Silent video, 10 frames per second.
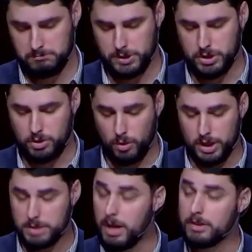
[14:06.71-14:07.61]
But the
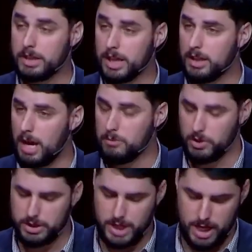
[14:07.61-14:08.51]
story is about to get a lot
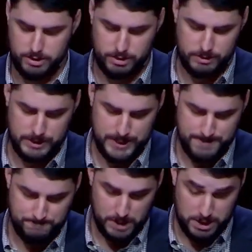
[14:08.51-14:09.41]
more intense.
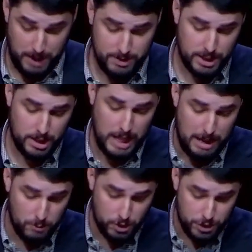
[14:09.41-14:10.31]
It's about to get a
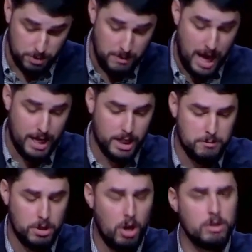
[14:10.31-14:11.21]
lot more dramatic,
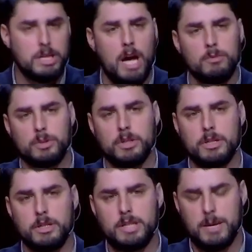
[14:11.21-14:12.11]
but all downward
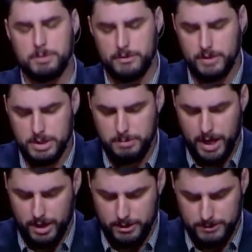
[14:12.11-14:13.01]
in the depths of
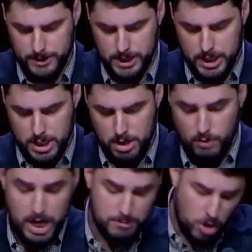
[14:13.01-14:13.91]
despair.
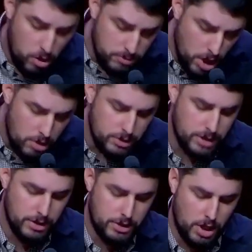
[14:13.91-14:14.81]
Rehoboam knows
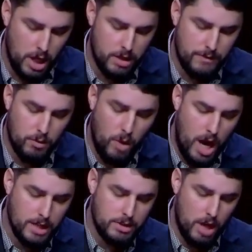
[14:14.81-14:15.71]
as a son of the
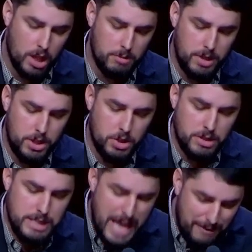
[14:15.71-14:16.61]
wise Solomon, you
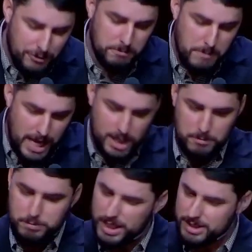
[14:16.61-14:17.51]
never make a
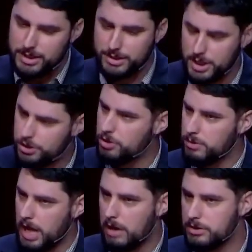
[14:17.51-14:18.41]
big decision
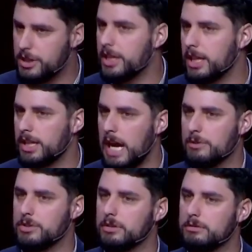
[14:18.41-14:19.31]
without seeking
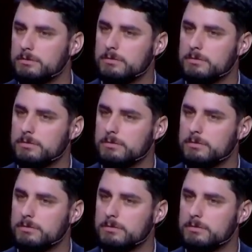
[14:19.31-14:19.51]
counsel.